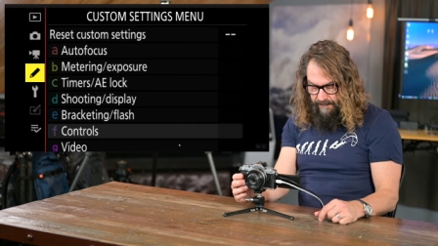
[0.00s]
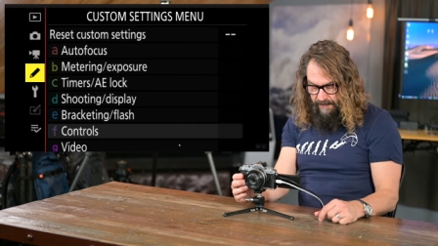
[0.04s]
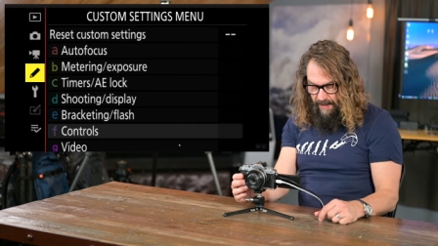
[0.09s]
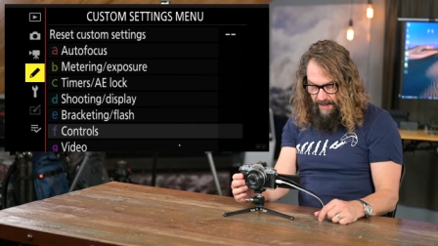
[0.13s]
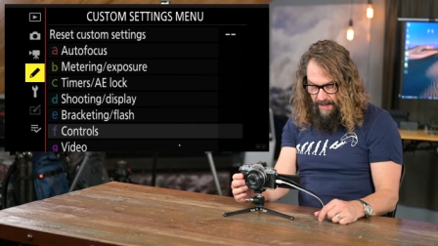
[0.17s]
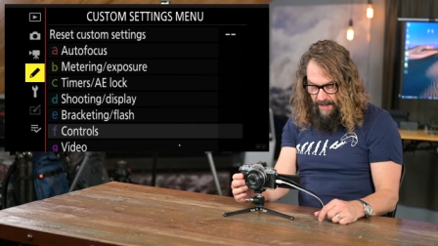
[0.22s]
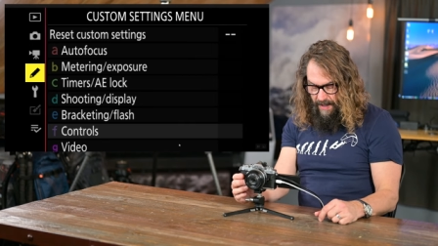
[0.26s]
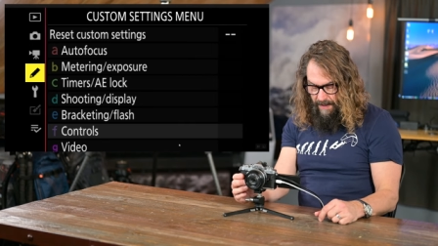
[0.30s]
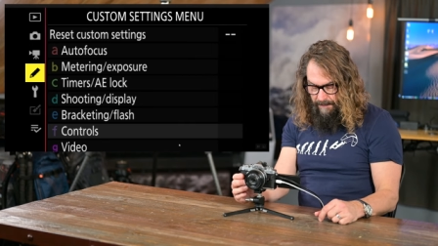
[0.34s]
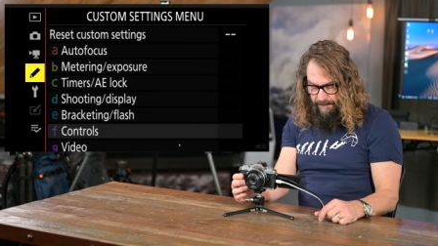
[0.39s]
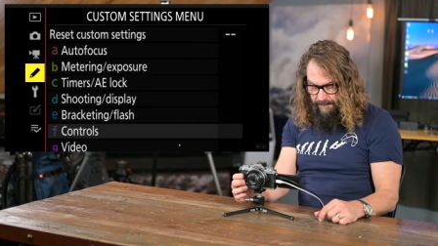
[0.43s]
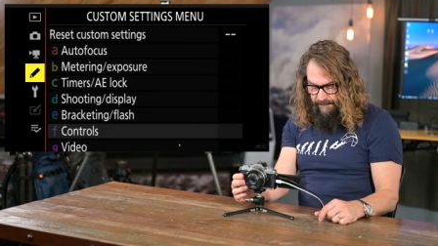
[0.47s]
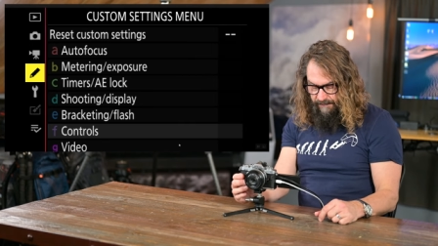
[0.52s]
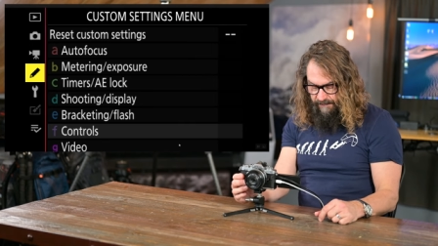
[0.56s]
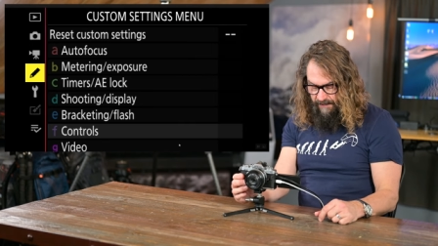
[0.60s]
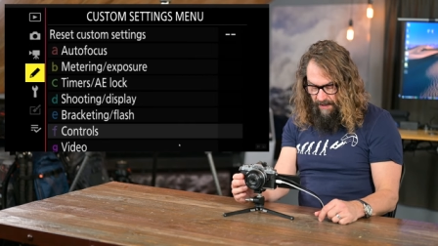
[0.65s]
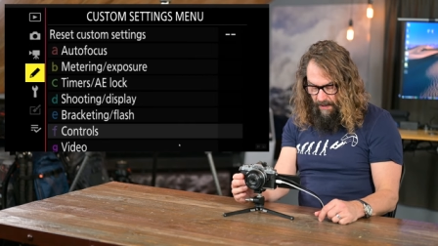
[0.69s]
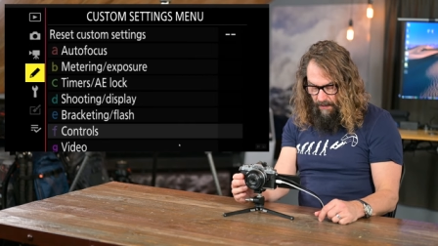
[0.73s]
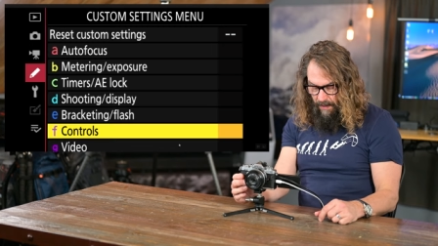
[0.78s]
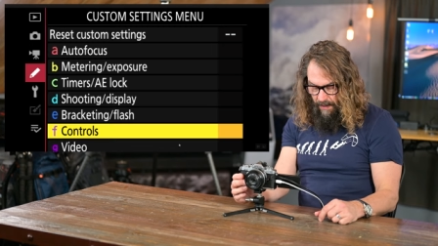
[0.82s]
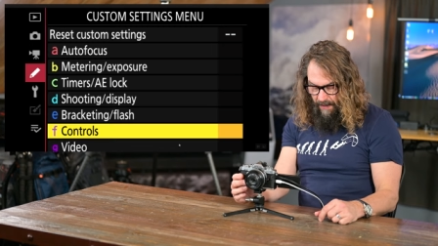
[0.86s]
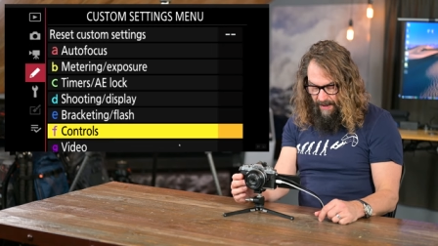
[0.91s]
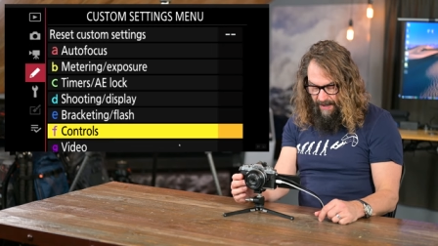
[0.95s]
Um,
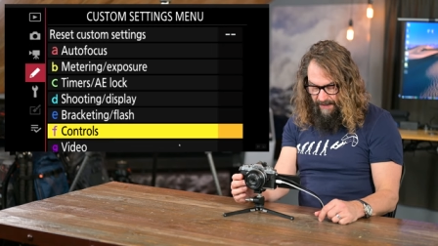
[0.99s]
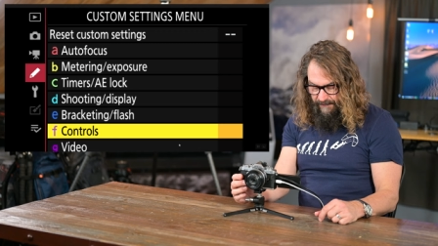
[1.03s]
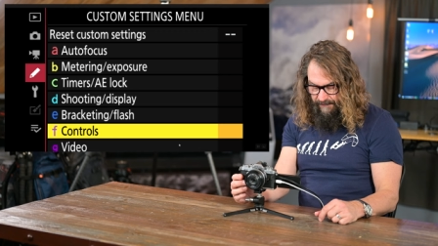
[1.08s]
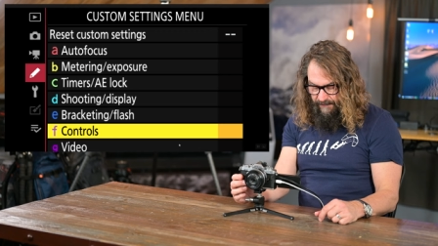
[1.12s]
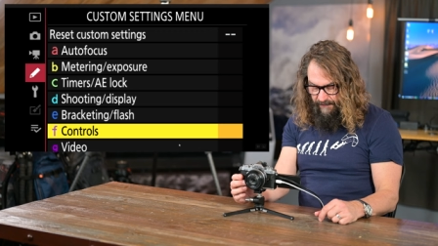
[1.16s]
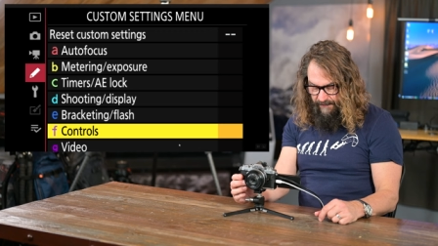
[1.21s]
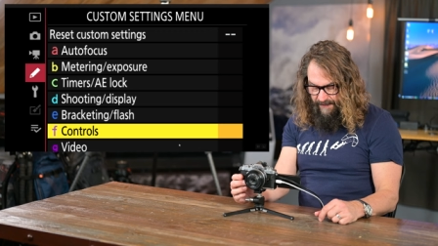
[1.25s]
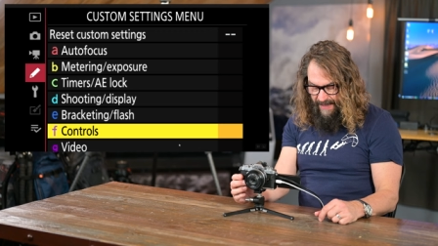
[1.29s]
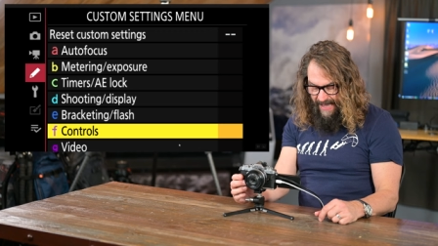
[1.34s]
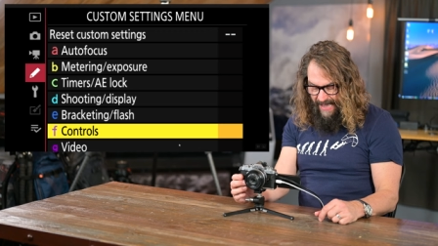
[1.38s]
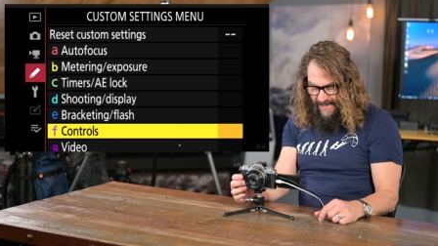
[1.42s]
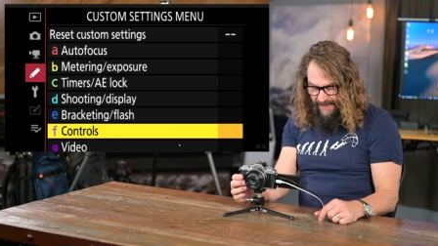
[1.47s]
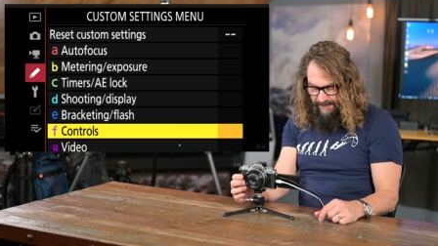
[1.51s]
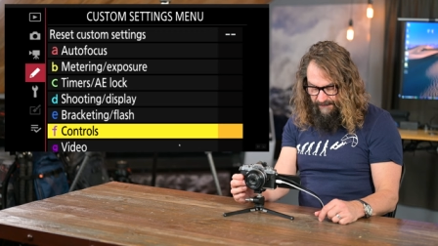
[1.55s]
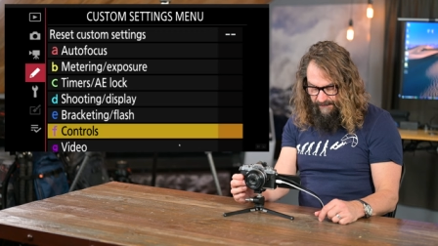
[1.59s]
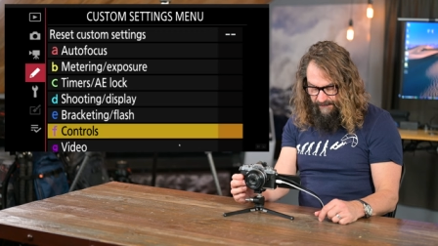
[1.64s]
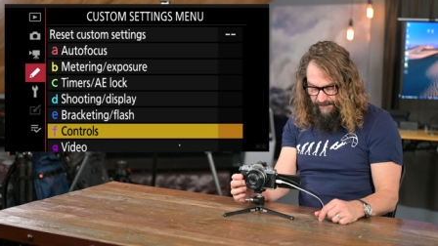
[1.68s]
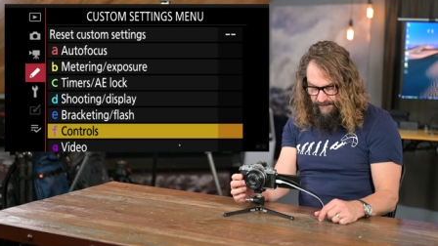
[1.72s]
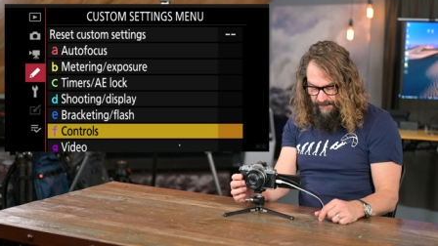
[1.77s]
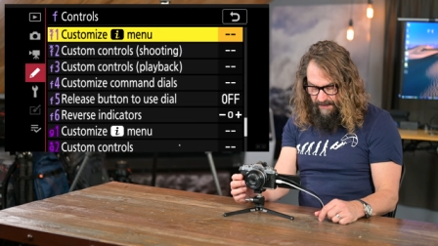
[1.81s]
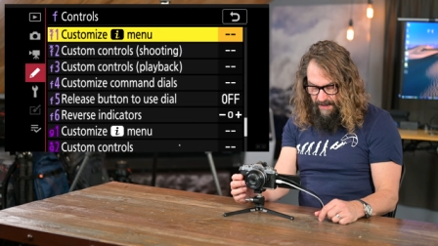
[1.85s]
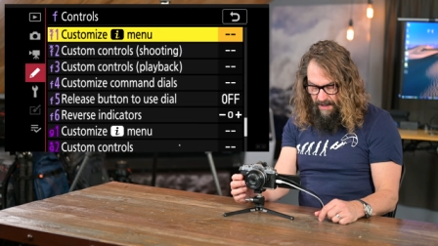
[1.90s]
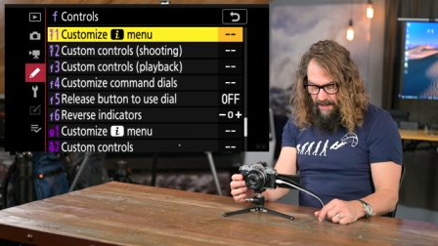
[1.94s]
so, all right, so
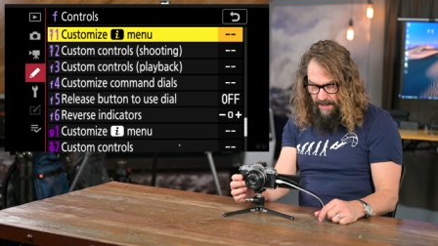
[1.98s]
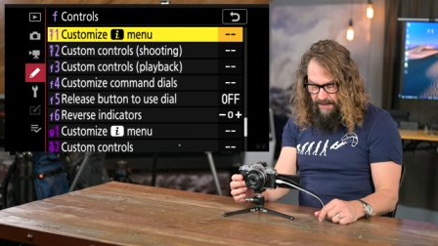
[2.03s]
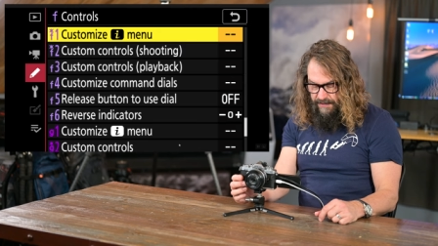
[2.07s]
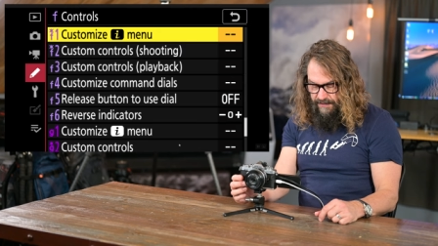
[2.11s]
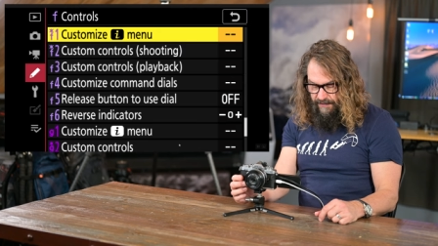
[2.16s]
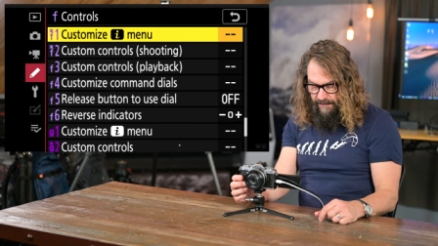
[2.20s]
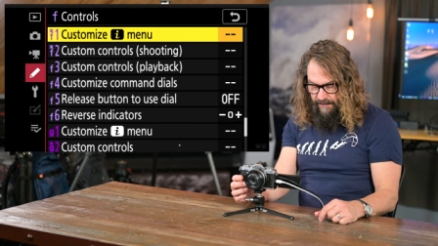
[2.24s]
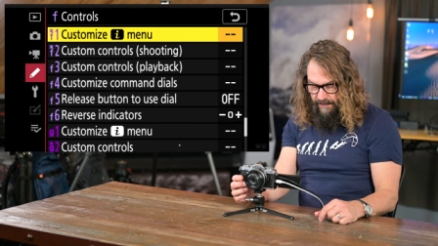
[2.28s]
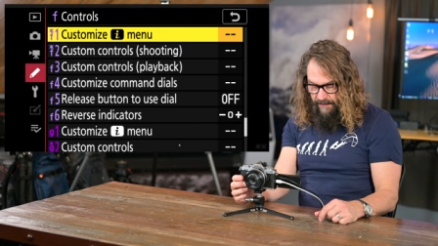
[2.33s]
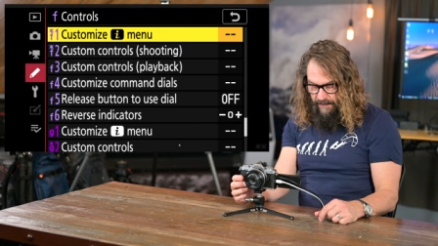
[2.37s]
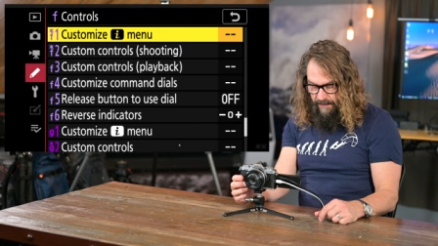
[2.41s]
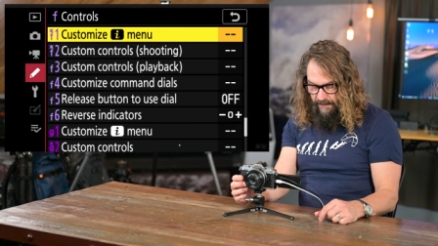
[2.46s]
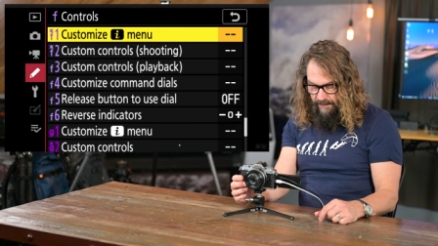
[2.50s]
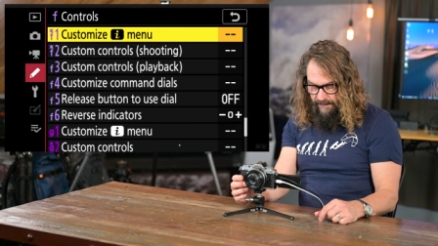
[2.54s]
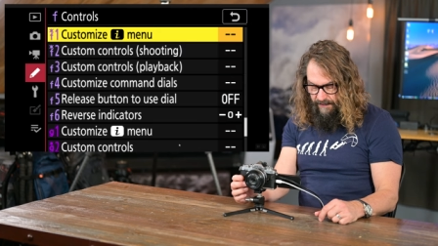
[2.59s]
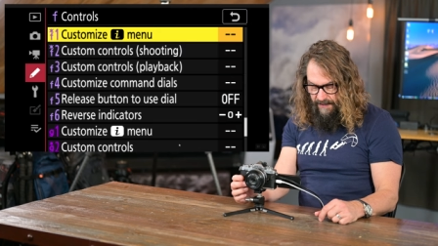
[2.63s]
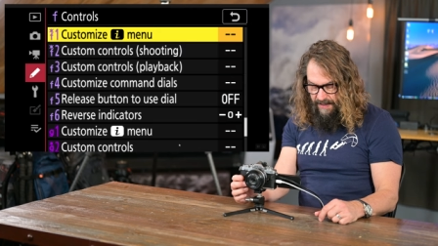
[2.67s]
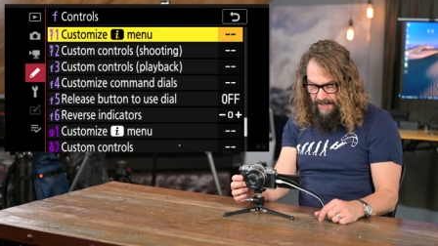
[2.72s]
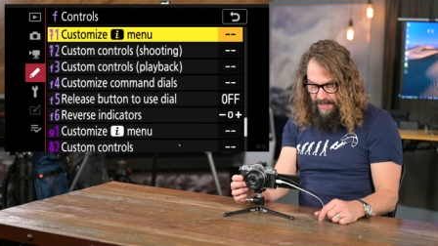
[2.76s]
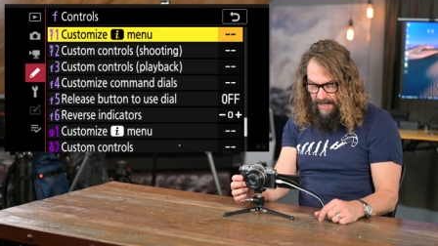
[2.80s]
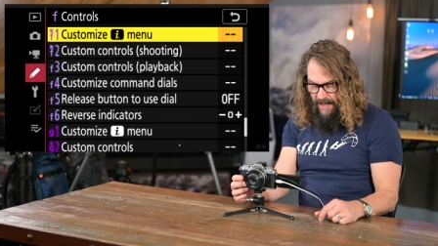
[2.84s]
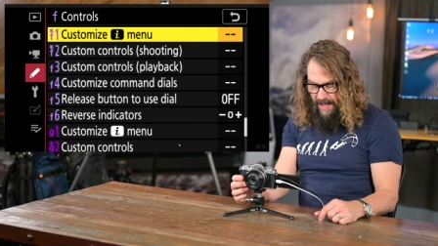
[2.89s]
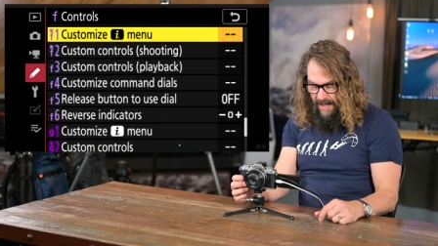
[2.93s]
that's under
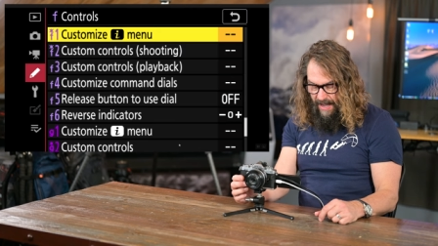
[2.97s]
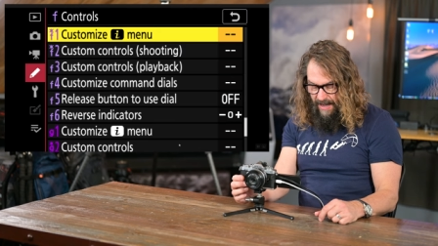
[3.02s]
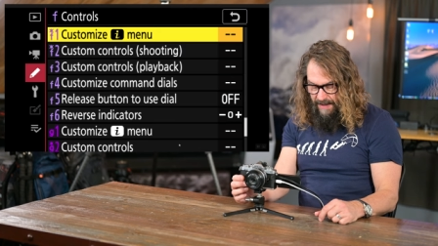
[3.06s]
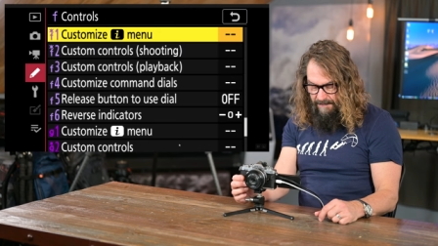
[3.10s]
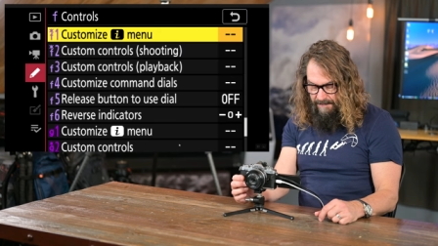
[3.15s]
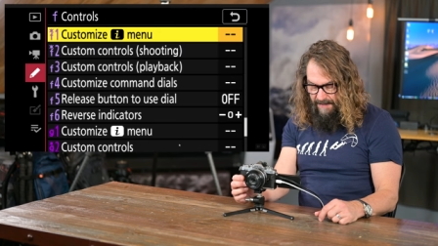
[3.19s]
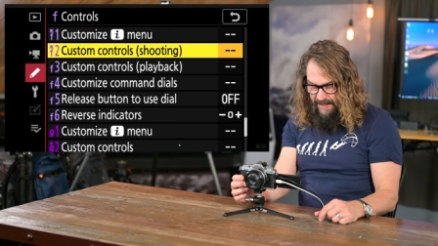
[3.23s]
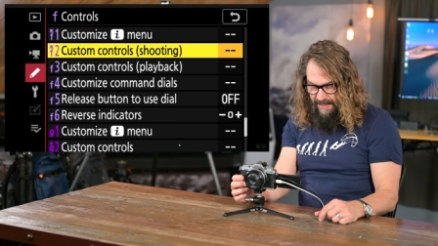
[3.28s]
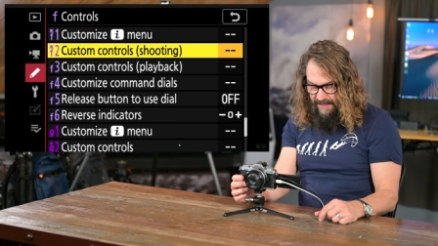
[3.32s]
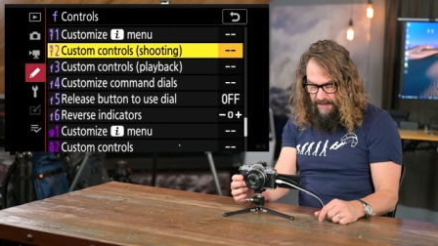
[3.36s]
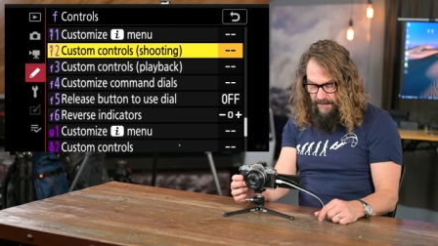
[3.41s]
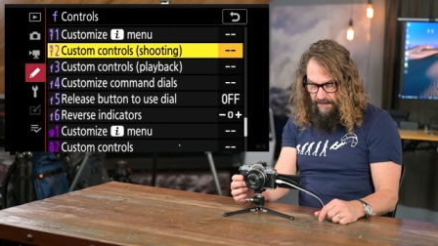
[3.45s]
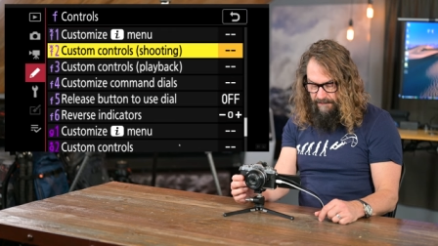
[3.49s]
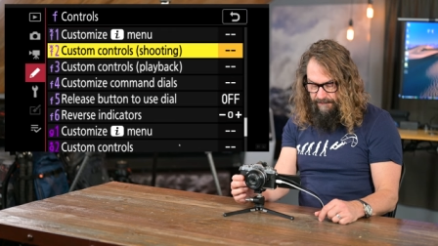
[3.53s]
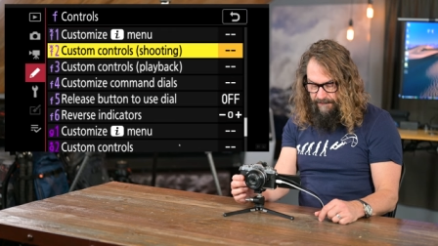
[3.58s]
the eye menu.